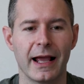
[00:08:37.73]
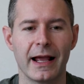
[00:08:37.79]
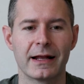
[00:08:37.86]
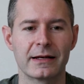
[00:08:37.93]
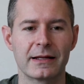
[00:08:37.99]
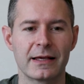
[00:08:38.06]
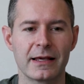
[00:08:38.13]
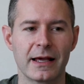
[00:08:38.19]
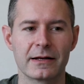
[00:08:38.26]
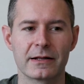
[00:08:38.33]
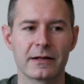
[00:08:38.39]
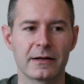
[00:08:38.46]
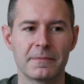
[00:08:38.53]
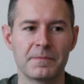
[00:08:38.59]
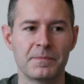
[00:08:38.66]
And he
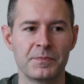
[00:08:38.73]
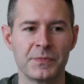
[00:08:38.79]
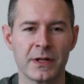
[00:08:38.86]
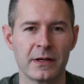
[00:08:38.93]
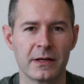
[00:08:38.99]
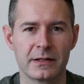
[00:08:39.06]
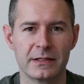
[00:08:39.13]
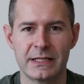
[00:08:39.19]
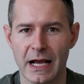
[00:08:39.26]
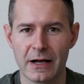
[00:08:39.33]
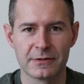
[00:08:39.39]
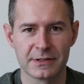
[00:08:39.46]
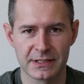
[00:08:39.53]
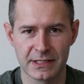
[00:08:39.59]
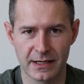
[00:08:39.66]
ended up
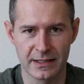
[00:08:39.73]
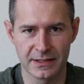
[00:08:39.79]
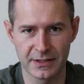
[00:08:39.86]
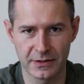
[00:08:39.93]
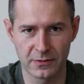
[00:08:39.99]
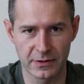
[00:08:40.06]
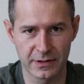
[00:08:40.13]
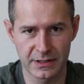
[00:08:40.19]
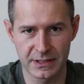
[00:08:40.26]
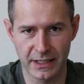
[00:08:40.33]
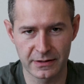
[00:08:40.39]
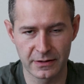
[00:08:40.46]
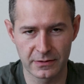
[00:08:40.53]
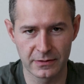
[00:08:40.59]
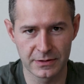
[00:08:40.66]
downsizing, or the
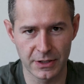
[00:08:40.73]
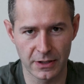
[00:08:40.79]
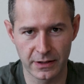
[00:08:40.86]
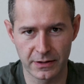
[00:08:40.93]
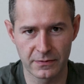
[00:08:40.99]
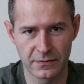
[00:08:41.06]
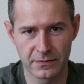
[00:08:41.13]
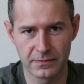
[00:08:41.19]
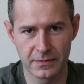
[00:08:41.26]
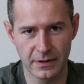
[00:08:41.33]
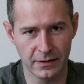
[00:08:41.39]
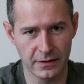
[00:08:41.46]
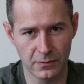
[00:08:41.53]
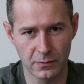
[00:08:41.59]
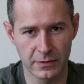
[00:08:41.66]
technical jargon
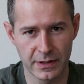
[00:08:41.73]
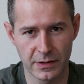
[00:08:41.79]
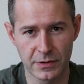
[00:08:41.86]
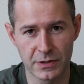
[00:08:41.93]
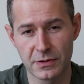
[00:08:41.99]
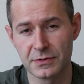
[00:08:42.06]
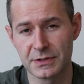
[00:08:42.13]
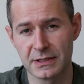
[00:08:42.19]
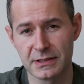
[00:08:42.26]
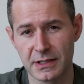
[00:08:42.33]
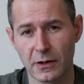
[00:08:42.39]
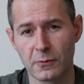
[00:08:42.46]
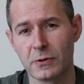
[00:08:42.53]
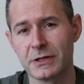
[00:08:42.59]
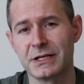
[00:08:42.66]
word they would use is
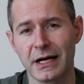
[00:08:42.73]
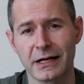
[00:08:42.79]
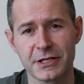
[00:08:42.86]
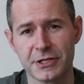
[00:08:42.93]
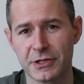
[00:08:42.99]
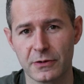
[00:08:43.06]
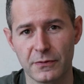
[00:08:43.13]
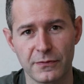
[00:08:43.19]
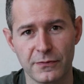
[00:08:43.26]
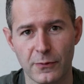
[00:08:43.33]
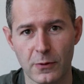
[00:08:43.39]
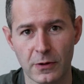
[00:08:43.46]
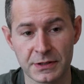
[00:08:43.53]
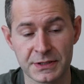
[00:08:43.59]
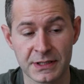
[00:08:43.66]
a reduction of
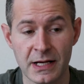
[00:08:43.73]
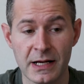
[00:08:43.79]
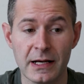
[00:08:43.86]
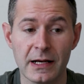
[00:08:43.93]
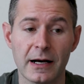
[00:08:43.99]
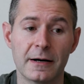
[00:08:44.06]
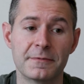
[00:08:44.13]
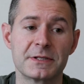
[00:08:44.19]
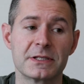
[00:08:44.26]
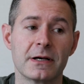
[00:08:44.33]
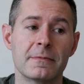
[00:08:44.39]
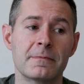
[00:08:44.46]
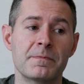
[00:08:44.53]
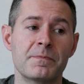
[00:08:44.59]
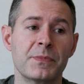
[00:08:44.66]
force of
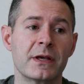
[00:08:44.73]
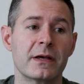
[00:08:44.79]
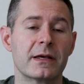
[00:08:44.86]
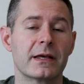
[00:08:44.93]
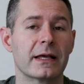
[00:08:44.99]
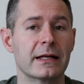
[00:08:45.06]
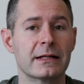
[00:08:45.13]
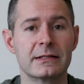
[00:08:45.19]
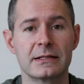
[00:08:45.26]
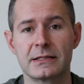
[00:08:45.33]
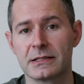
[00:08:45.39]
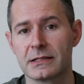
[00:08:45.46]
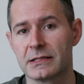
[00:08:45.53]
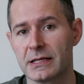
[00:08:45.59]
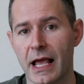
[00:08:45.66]
some
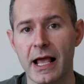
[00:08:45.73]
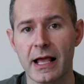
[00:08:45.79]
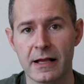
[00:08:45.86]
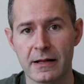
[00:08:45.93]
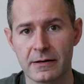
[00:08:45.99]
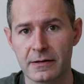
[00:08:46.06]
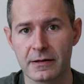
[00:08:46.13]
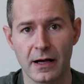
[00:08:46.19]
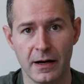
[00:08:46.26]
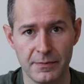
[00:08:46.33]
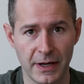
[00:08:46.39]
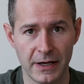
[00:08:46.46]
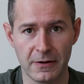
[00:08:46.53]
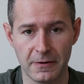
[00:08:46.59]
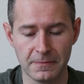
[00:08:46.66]
insane
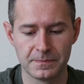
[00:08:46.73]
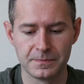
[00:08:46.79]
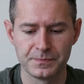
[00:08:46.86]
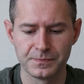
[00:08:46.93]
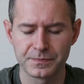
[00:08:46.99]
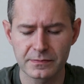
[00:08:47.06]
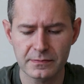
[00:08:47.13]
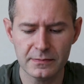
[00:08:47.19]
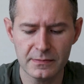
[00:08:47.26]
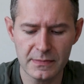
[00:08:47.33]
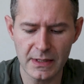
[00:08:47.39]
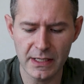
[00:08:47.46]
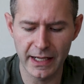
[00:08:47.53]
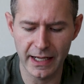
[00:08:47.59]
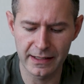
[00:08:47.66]
amount.
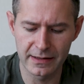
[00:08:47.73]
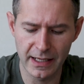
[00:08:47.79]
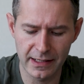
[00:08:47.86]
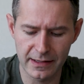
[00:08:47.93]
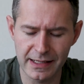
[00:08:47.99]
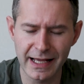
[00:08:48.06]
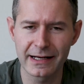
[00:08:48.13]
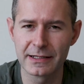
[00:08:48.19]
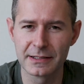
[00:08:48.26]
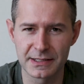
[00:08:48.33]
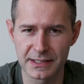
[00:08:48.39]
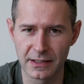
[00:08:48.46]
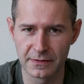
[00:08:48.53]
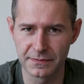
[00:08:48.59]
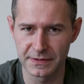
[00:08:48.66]
And that in
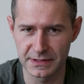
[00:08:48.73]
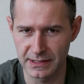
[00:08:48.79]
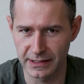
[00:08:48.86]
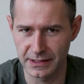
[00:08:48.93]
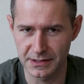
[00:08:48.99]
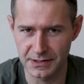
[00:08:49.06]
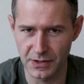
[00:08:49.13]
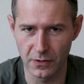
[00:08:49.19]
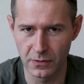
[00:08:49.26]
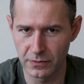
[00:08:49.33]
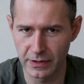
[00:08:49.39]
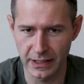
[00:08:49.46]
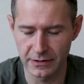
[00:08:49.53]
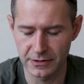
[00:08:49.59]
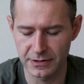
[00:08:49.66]
itself is like its
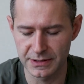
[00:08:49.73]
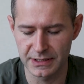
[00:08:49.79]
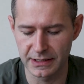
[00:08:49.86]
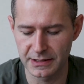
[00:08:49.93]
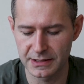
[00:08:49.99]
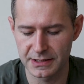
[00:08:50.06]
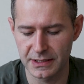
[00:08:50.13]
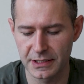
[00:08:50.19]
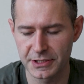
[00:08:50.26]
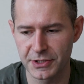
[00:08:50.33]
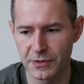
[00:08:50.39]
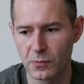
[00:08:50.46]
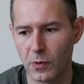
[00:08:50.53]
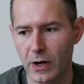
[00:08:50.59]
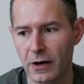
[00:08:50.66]
own interesting
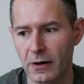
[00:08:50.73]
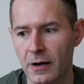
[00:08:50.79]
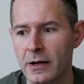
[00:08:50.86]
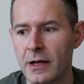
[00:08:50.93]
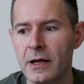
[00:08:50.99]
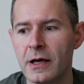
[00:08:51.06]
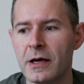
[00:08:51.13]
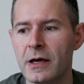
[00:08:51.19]
discussion, where